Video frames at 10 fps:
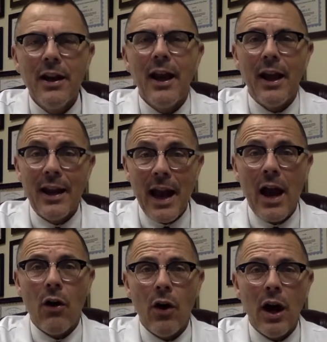and
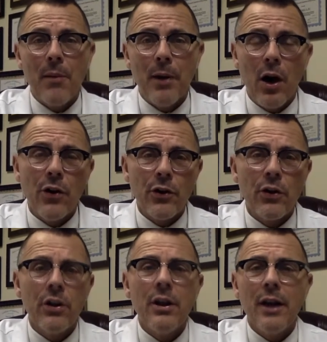now I'm
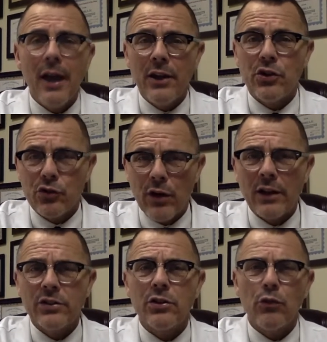under a
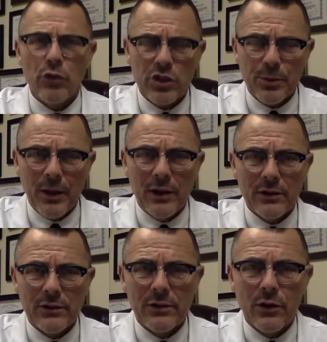stress
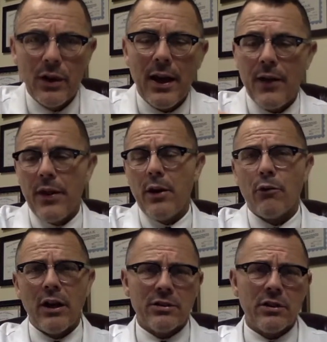response, okay? And then the
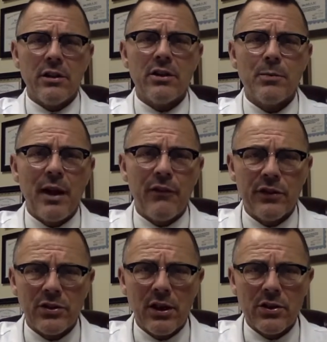rest of these
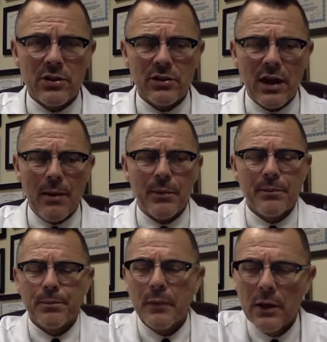manifestations happen.
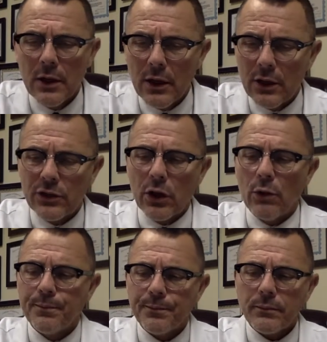
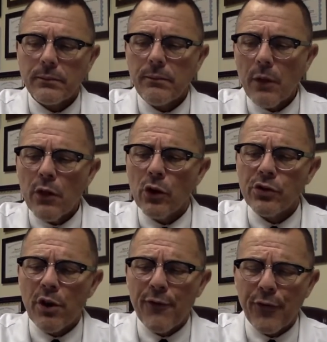So those
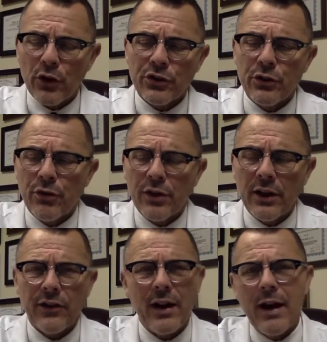are the first two
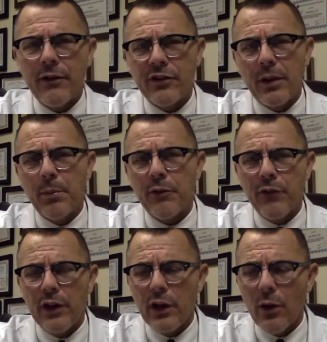things, and I have a separate
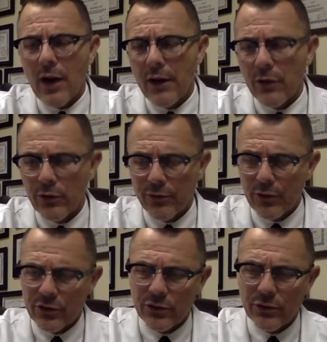video on those
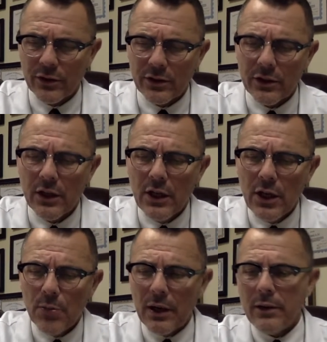first two things.
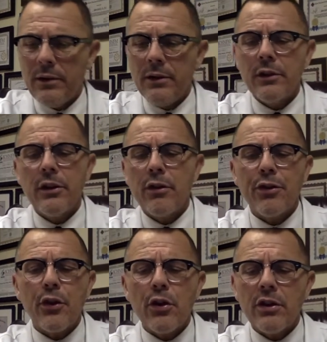But the
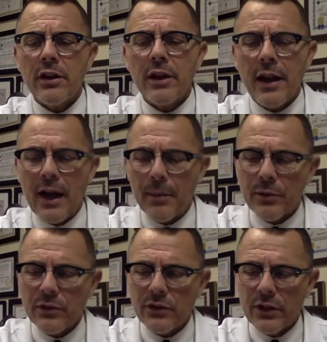third thing that
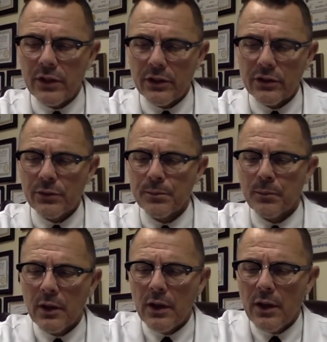happens is
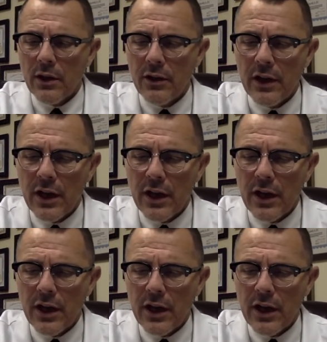the